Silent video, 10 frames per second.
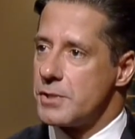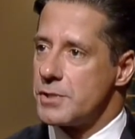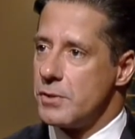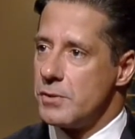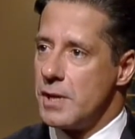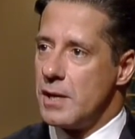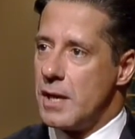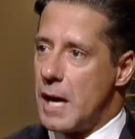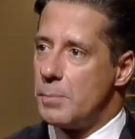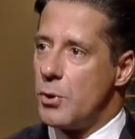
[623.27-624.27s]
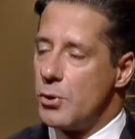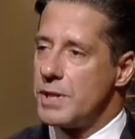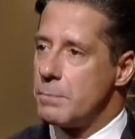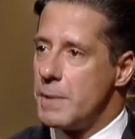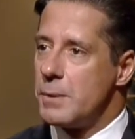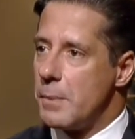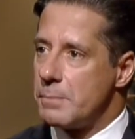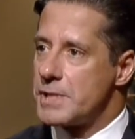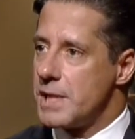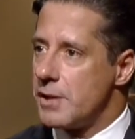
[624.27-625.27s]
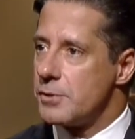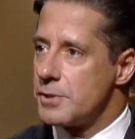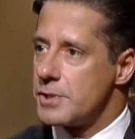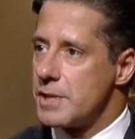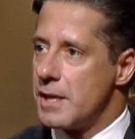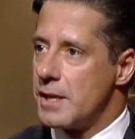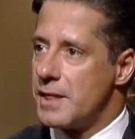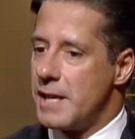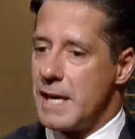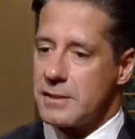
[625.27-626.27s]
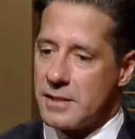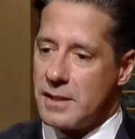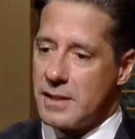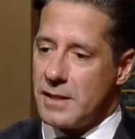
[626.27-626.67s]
So upholding minimum standards that